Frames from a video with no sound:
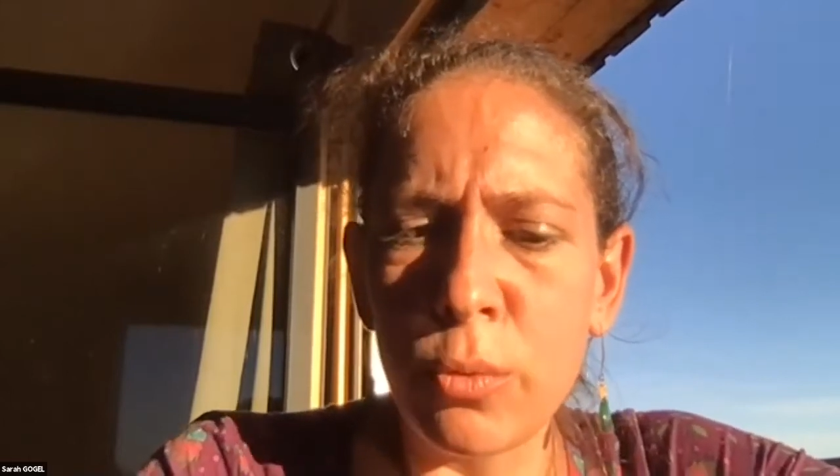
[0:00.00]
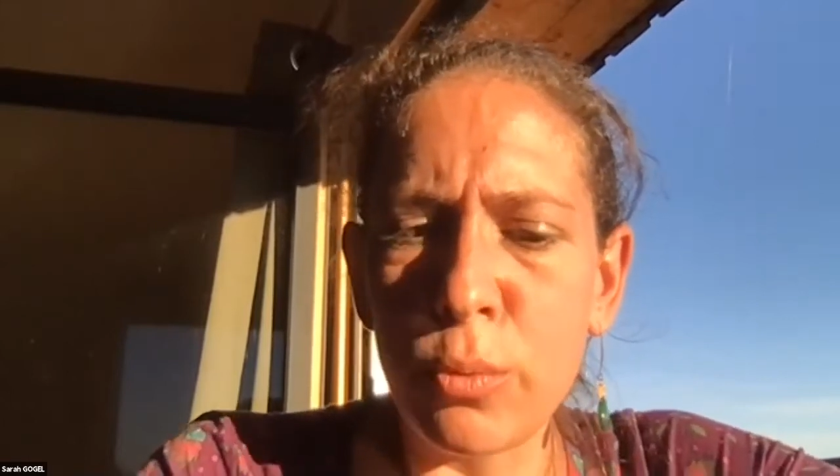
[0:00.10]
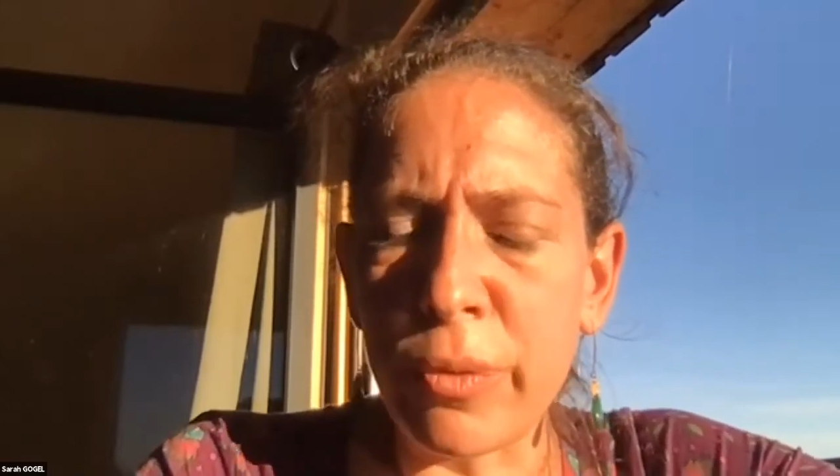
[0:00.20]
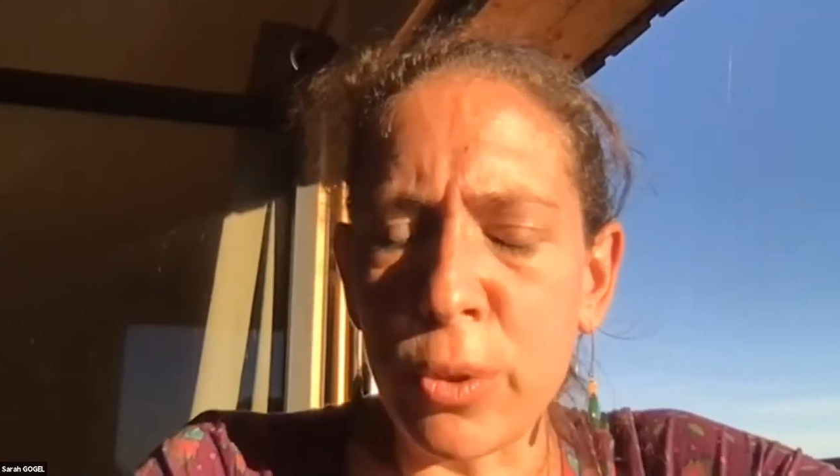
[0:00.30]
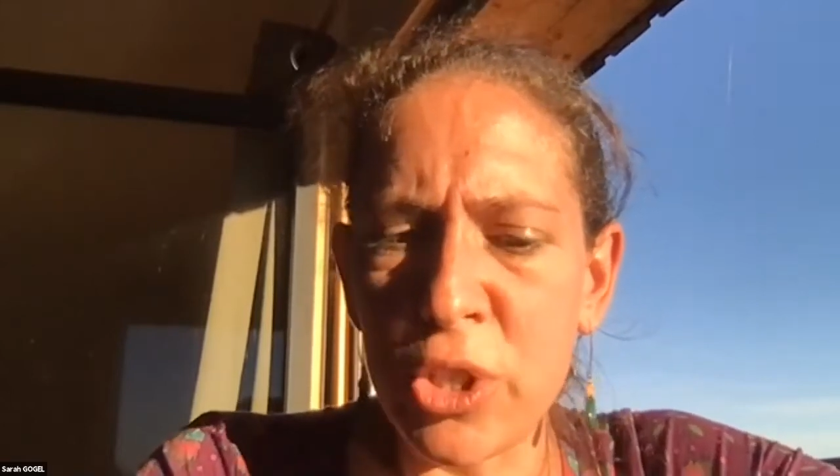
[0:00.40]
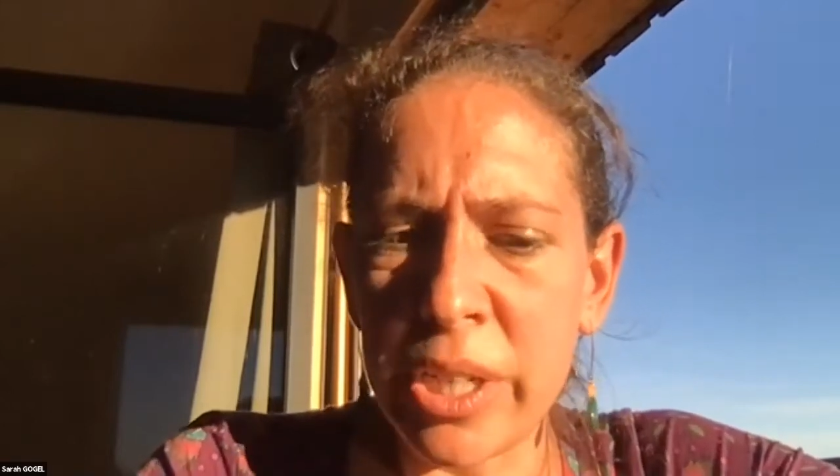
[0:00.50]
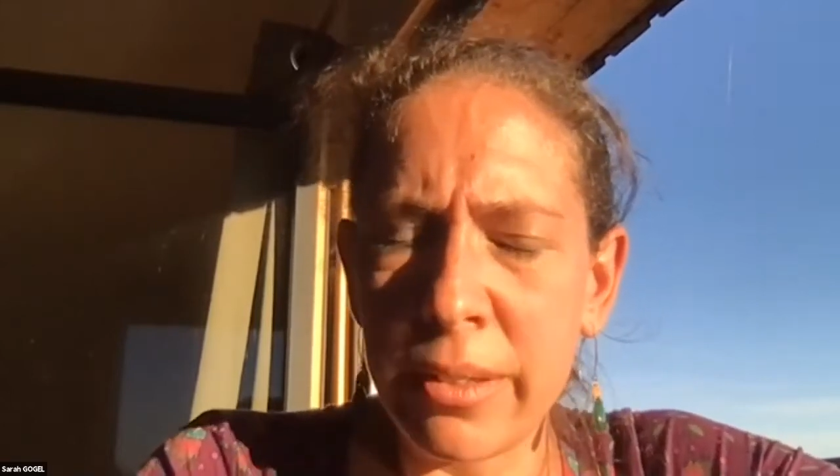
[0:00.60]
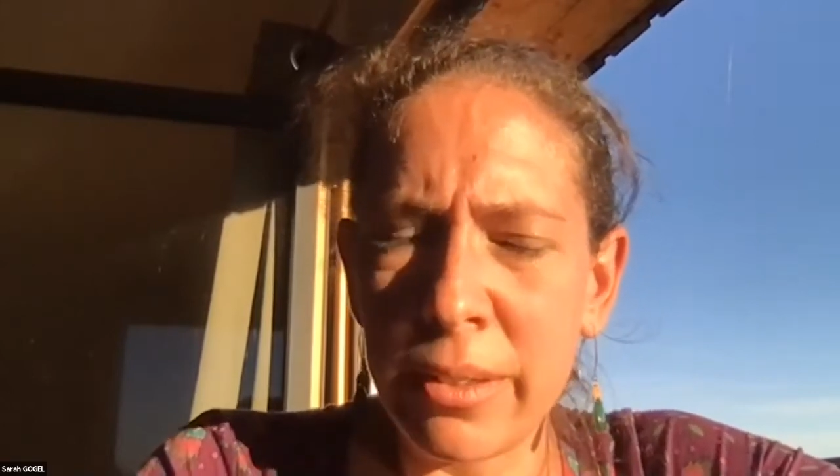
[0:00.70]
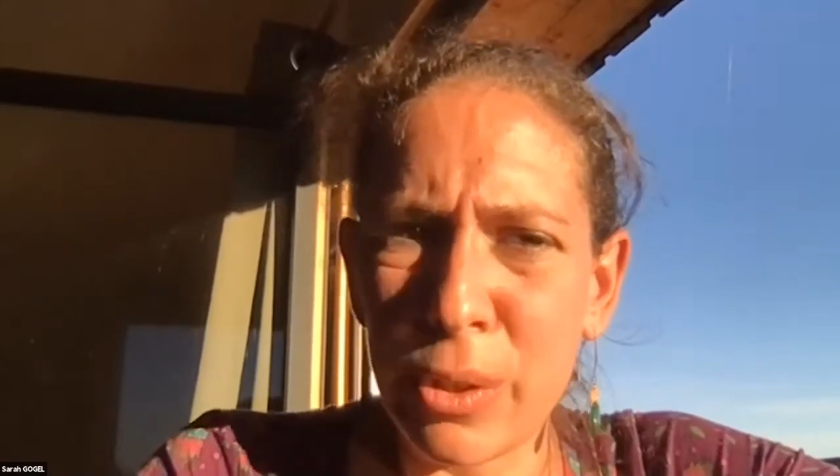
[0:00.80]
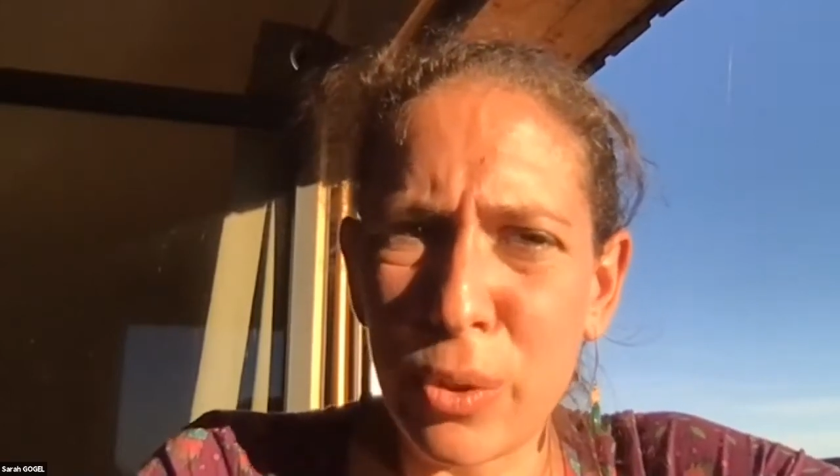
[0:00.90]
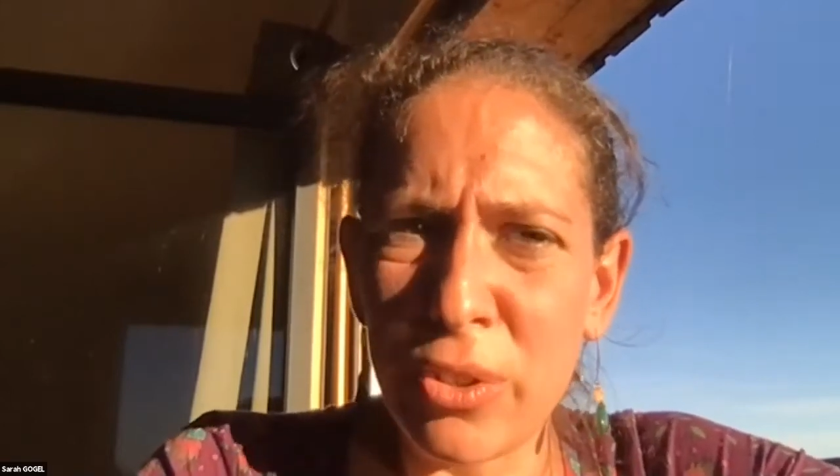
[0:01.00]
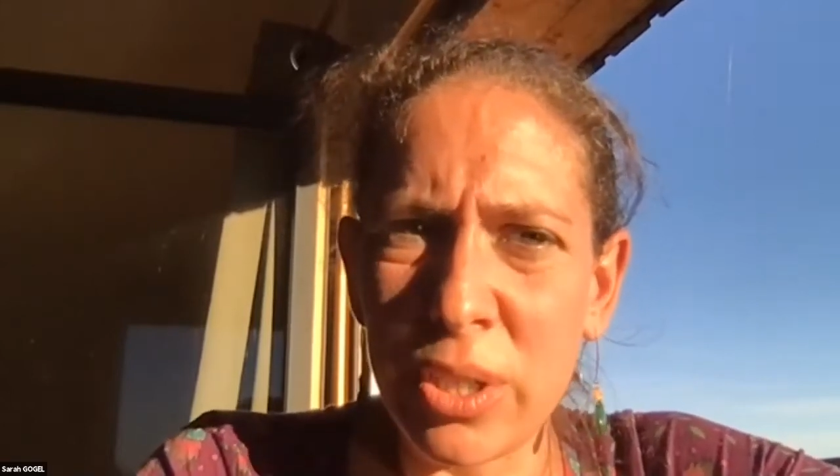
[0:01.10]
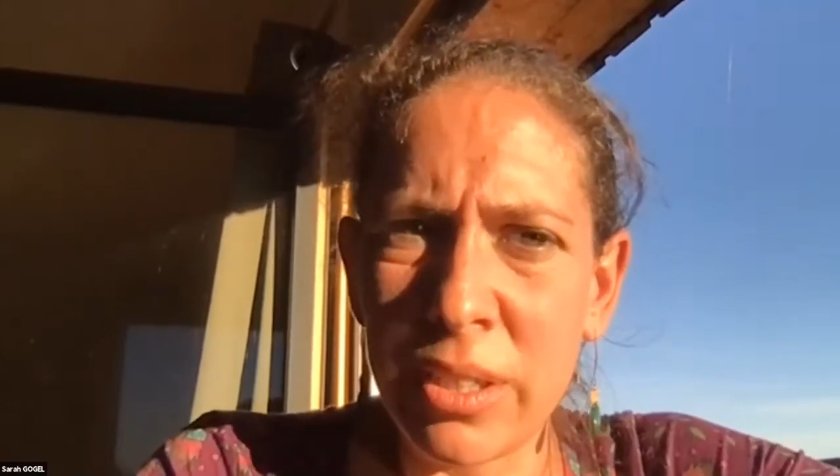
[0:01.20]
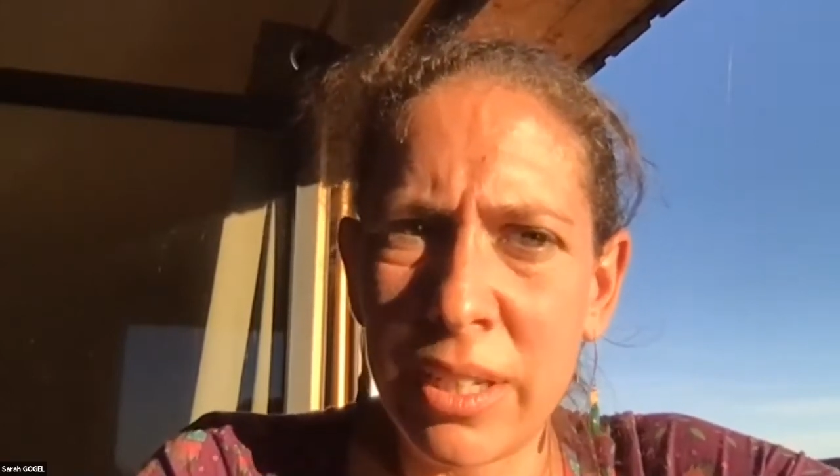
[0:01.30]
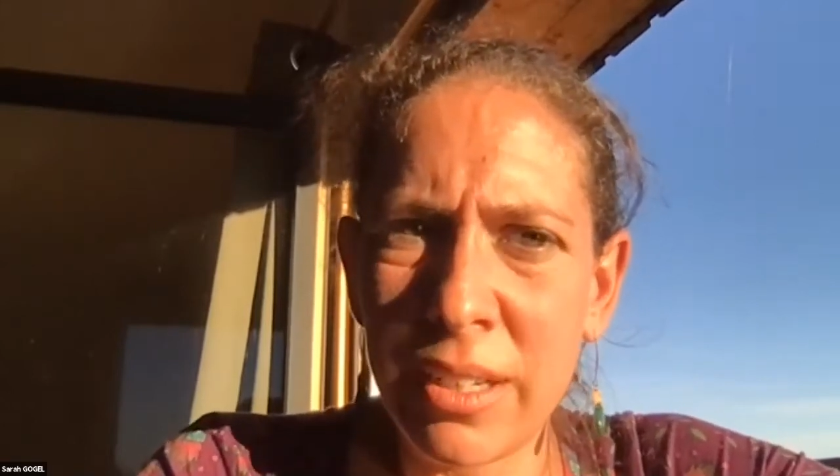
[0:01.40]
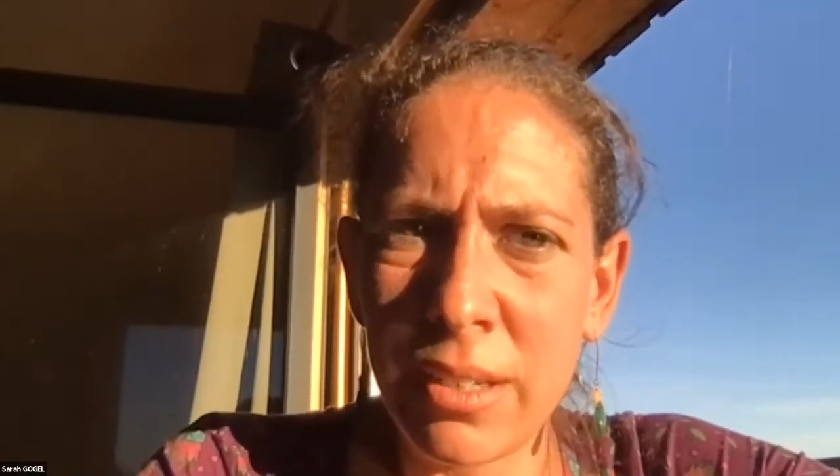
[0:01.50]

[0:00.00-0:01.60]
refugee integration